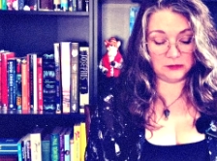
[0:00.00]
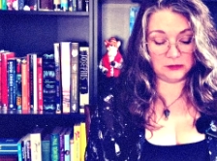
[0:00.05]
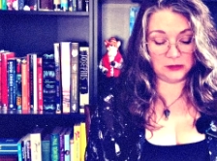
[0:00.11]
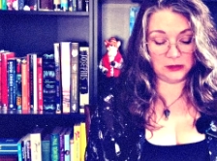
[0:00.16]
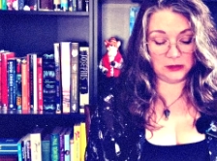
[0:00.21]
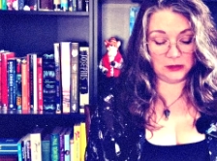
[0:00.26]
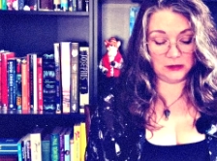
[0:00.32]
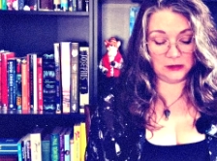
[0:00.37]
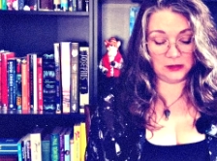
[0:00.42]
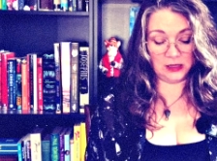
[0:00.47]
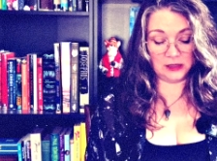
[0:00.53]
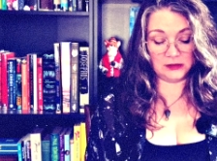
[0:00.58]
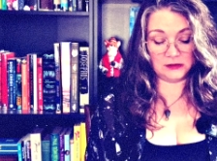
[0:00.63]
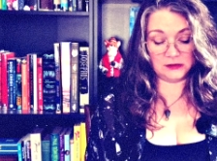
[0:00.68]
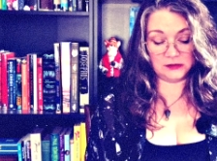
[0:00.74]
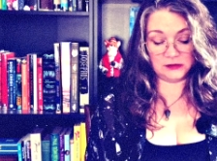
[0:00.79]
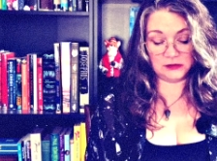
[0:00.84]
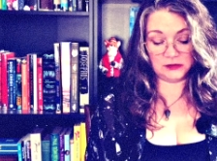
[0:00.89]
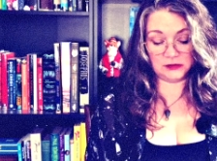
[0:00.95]
in that
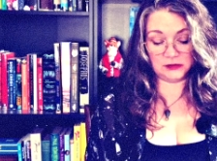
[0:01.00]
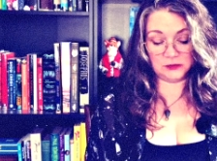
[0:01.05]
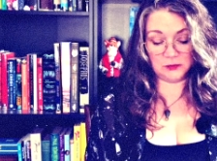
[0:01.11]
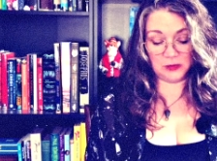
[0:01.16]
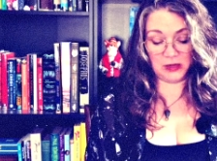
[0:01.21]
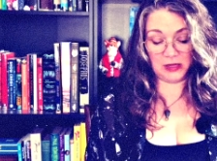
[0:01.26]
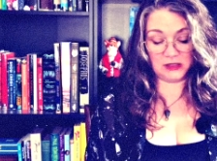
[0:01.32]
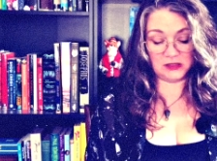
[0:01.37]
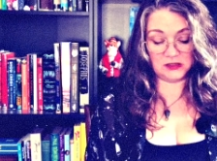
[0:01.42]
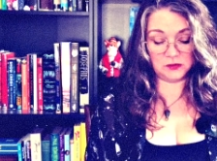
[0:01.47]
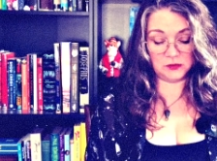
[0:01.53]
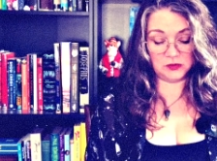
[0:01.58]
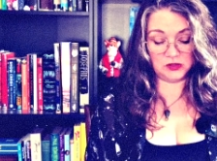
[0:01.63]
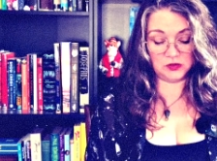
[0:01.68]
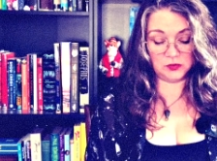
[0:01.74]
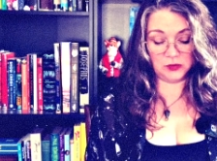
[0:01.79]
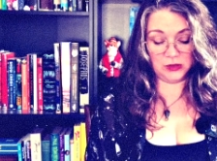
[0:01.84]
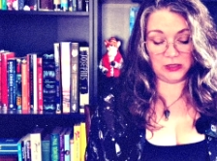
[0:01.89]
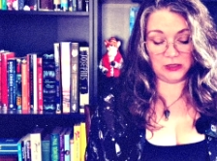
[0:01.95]
space
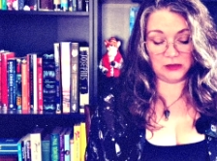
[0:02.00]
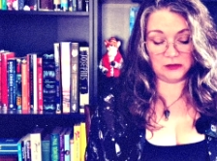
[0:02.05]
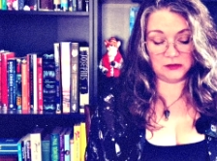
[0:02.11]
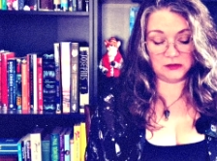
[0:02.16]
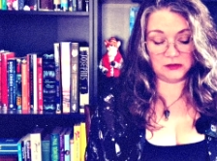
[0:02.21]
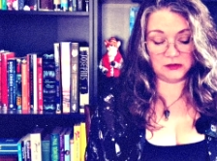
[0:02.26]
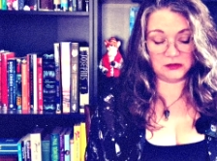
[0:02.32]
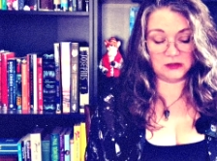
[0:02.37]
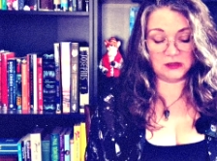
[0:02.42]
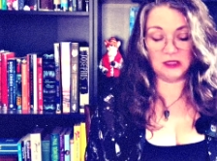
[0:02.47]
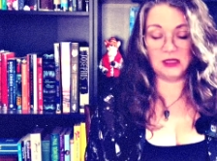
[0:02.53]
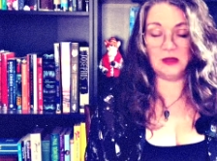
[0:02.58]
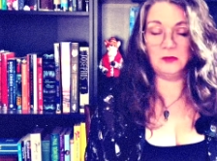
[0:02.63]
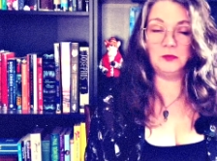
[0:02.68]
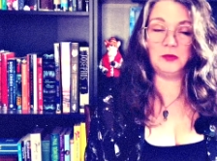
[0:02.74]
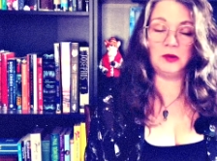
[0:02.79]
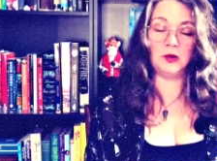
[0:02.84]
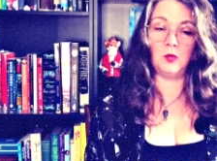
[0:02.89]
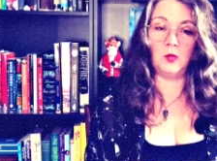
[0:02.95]
between sleep
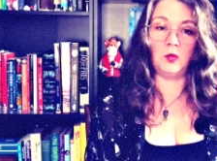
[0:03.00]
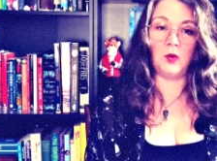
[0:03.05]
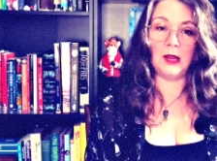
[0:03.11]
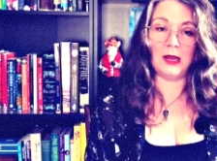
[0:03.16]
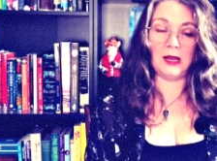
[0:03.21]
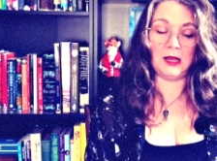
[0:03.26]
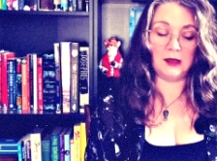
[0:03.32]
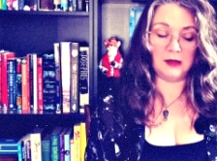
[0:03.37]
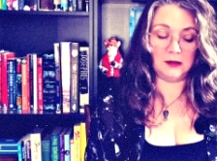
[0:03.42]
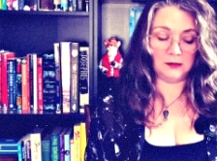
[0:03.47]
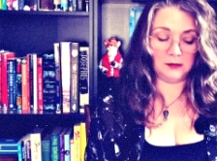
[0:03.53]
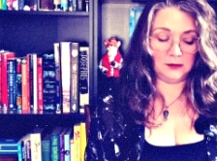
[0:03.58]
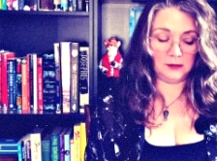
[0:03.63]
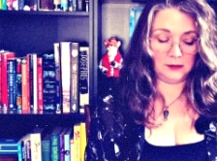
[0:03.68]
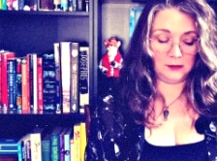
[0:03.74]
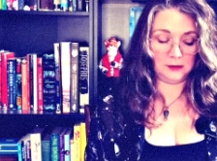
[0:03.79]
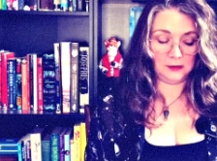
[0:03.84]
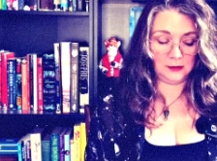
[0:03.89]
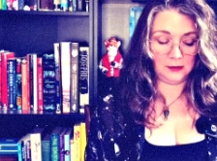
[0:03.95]
and awake.
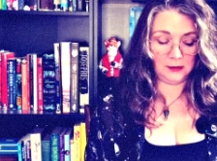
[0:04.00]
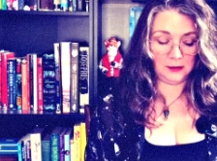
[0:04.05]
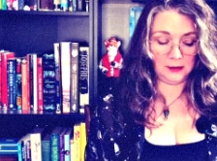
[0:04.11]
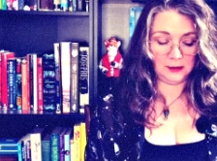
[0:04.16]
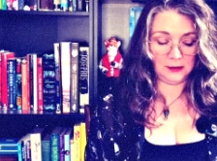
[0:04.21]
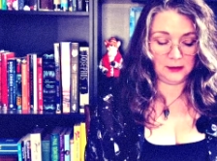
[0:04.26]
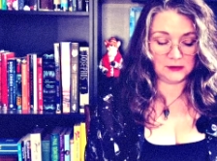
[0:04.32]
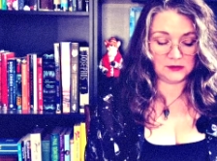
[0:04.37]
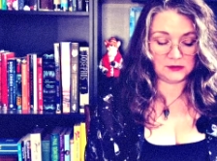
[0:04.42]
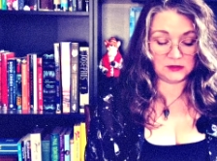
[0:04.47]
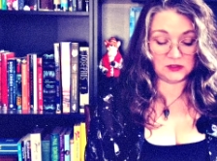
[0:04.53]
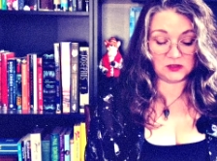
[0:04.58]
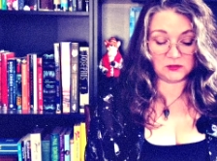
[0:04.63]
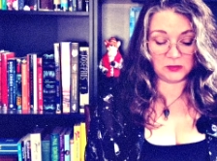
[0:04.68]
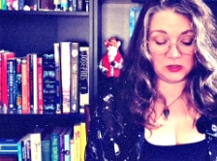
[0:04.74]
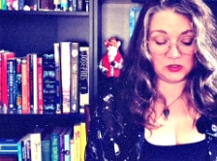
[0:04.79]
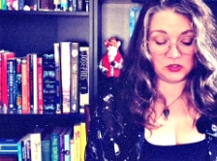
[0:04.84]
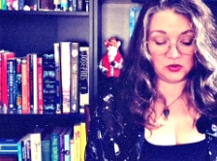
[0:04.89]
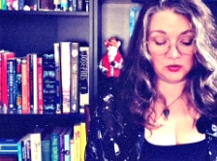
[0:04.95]
Since
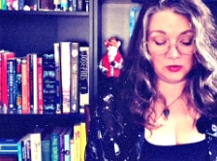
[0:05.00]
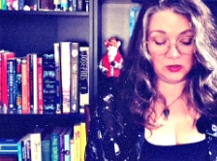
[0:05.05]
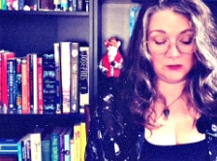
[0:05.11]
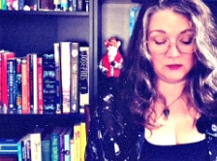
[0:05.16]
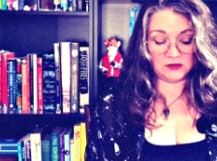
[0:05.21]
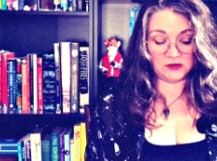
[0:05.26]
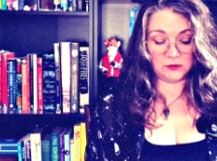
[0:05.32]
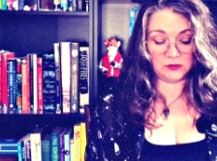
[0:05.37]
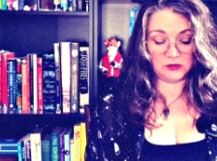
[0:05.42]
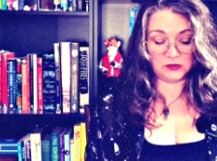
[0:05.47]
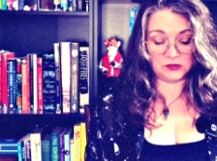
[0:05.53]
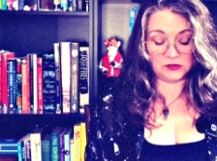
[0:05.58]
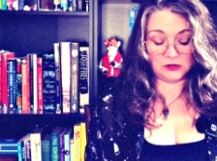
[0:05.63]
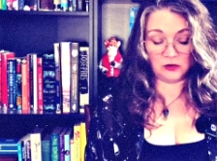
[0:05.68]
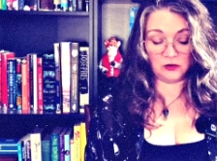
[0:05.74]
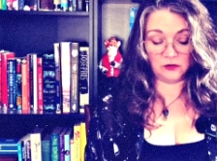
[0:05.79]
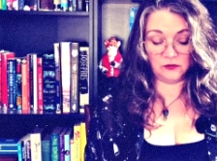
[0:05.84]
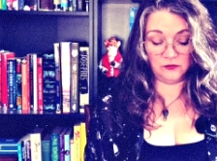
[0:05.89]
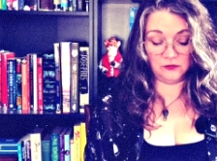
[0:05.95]
my dreams have been
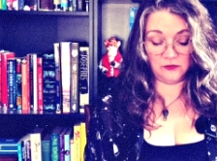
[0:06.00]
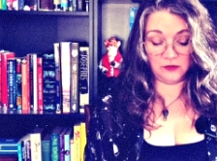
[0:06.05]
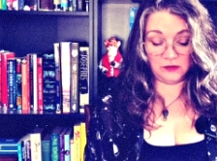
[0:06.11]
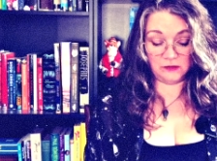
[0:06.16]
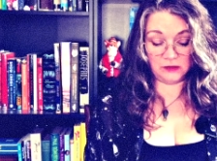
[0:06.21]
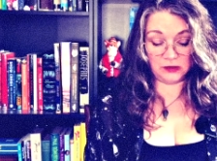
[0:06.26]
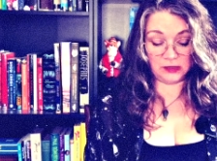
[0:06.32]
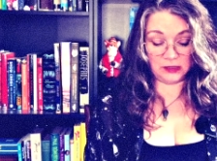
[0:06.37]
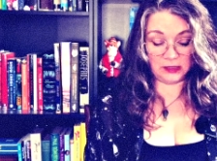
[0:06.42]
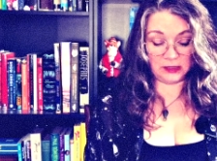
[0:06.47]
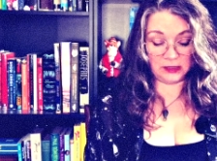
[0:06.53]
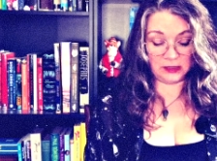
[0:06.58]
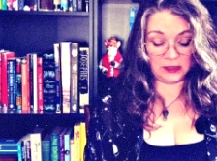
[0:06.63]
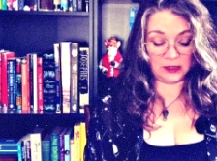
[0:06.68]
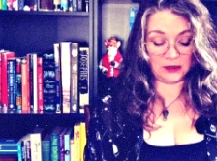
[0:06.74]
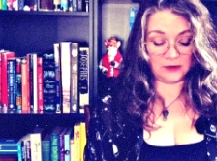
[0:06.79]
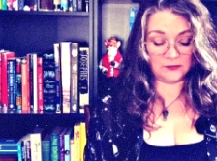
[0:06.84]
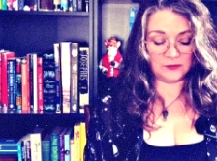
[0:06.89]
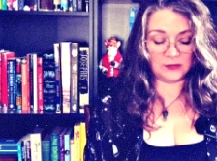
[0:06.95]
so vivid
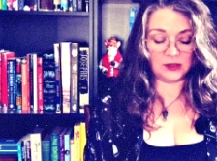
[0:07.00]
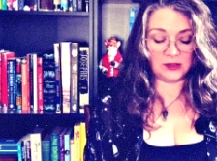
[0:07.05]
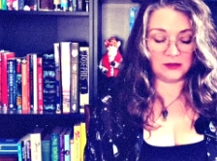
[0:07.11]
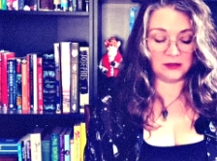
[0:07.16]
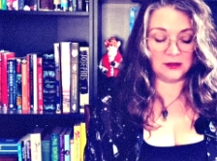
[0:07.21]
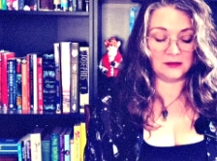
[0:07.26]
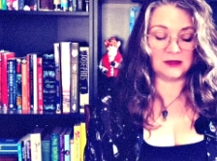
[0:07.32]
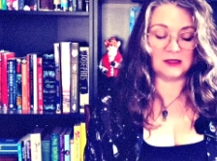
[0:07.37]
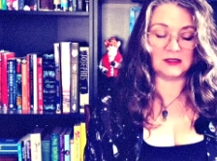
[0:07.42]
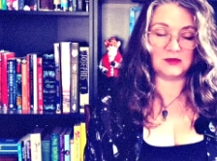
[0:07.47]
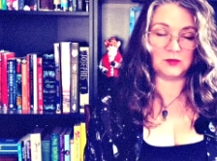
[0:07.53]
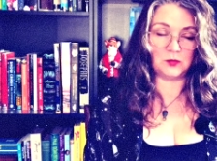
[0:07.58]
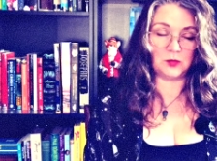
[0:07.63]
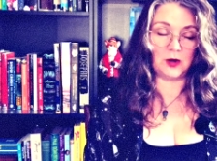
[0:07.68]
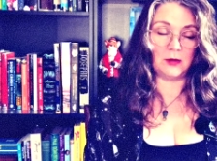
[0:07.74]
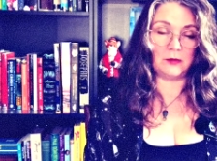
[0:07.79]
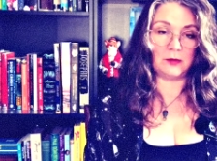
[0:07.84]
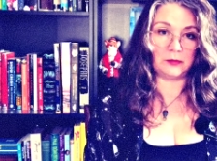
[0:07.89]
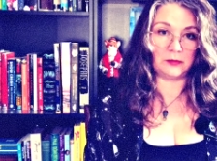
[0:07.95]
lately, I think that's
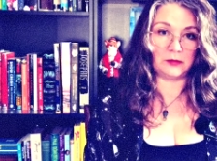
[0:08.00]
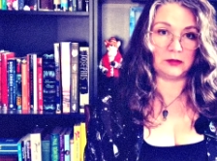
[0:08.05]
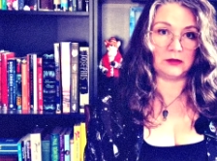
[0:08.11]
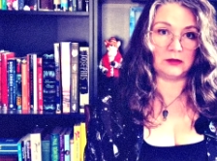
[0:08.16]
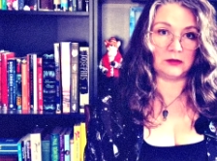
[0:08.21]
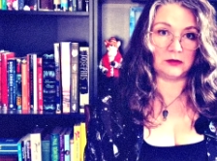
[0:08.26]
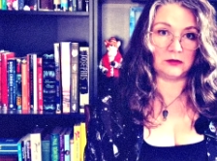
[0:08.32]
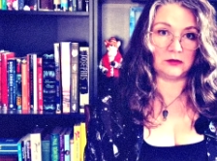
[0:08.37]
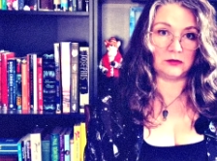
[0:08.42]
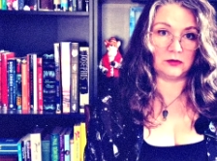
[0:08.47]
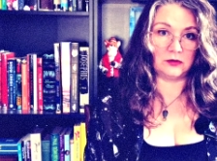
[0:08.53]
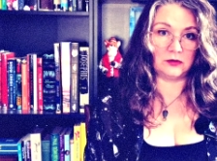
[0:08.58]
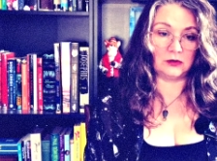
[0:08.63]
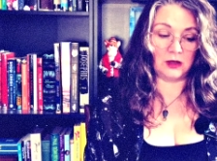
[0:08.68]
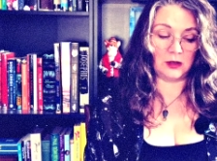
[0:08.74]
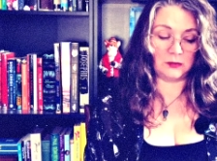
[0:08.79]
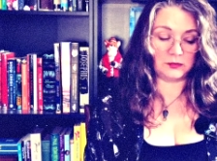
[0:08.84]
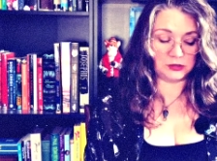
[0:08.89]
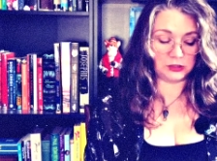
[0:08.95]
probably the third
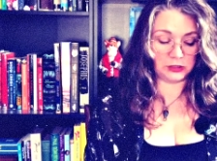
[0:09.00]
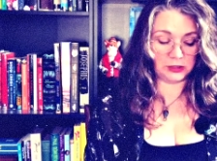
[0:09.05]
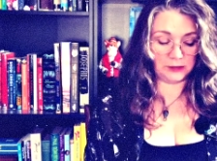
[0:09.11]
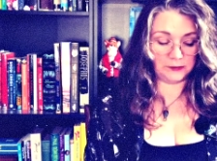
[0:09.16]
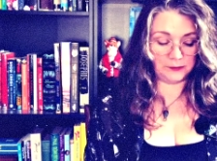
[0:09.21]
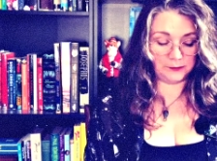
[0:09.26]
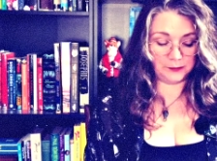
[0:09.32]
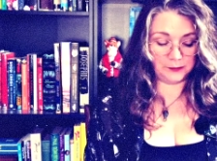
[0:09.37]
option.